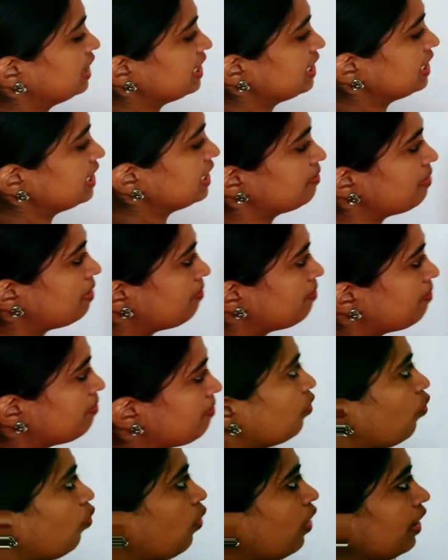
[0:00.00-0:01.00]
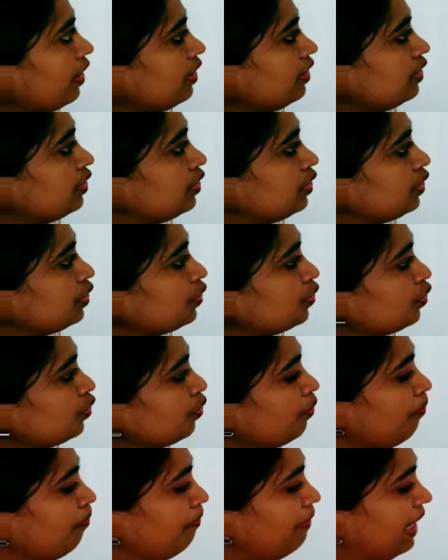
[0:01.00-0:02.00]
Just remember 1,
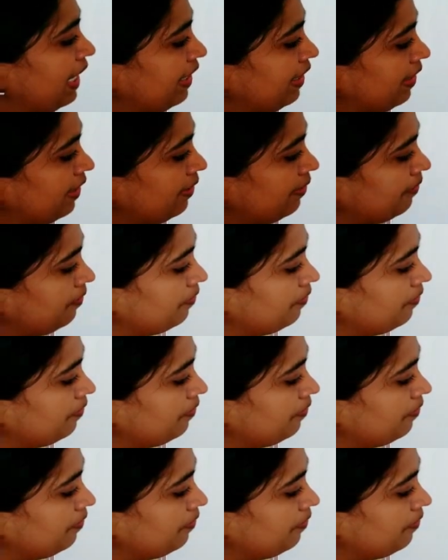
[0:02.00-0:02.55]
2, Ben.